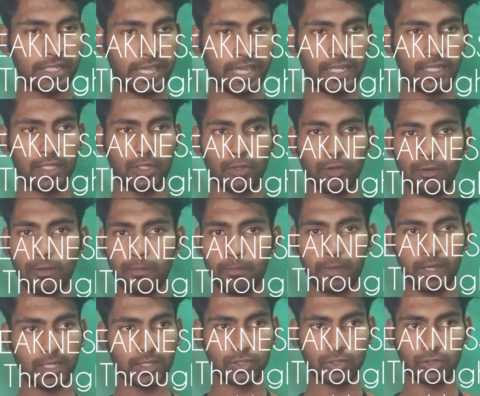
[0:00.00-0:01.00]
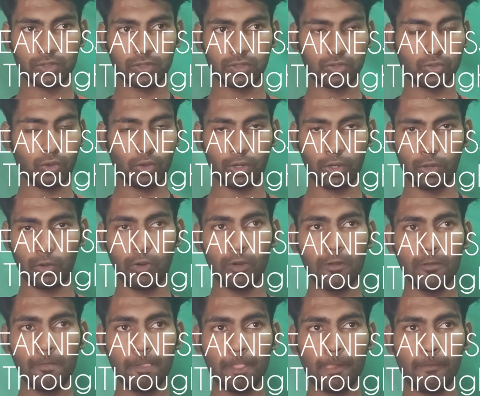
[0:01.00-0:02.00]
can make a score a
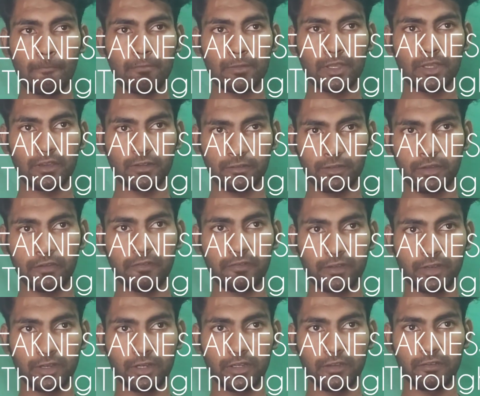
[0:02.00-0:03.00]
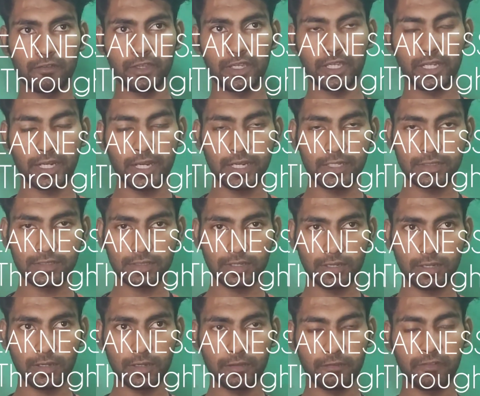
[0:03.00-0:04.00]
goal if he creates
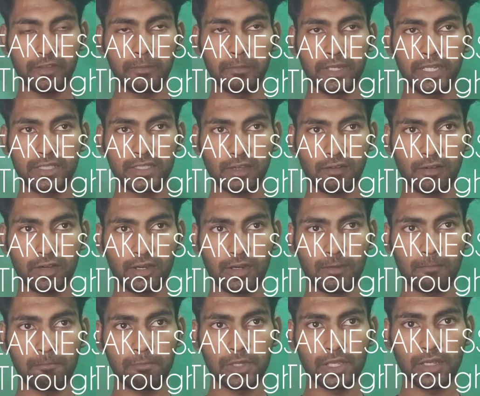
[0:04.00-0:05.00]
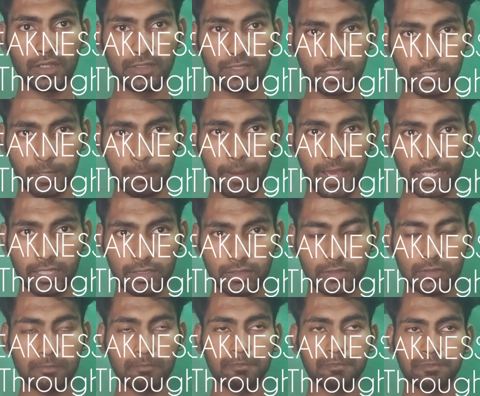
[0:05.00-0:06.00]
if he beats our center
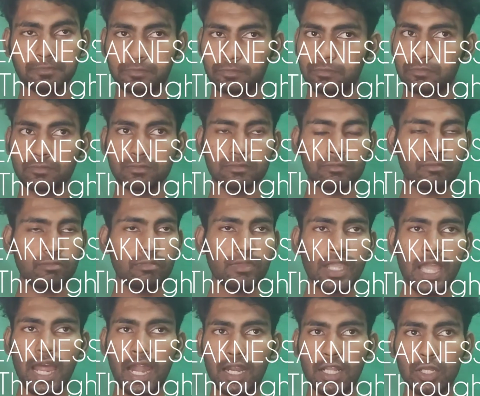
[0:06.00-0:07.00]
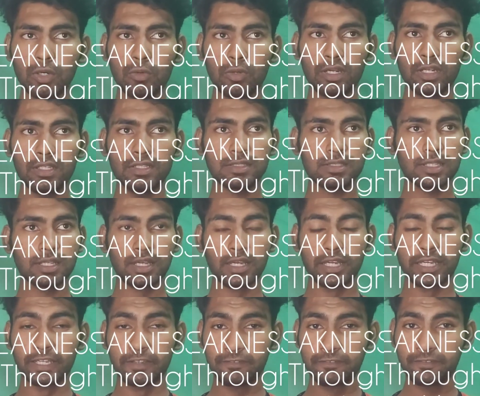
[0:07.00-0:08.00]
backs. Another one
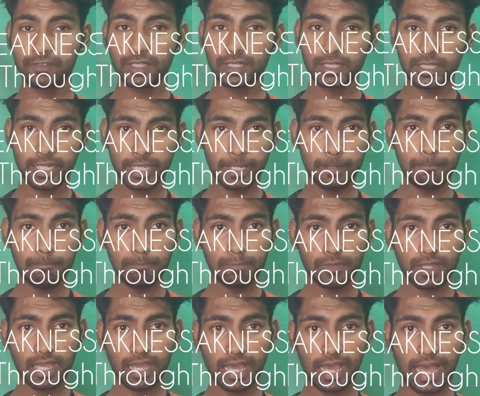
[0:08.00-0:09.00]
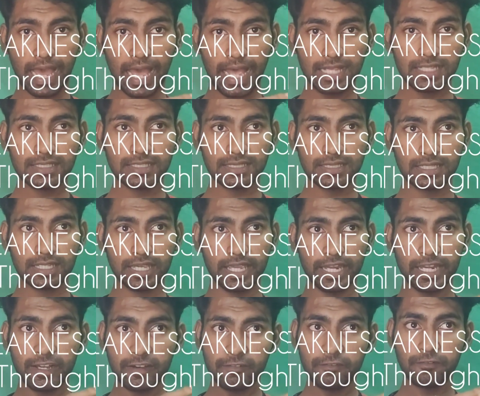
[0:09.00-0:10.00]
is, if the team has
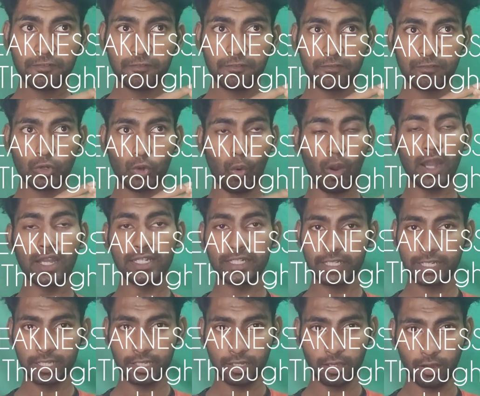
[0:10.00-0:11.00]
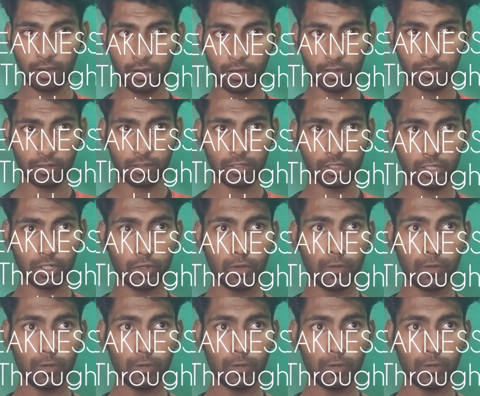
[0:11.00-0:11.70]
enough quality, or